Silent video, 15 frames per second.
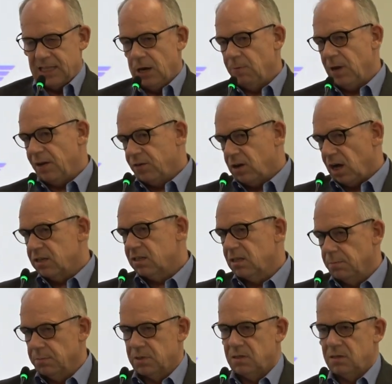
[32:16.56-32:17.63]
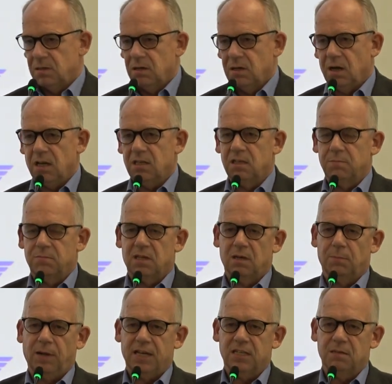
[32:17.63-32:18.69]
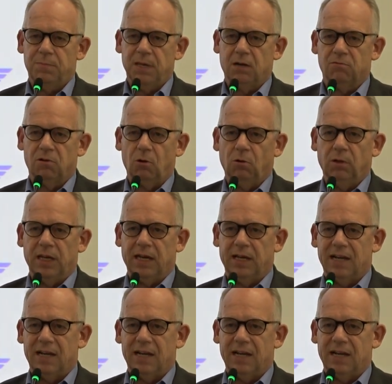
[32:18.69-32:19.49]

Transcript: We have customs. Customs plays a big role here.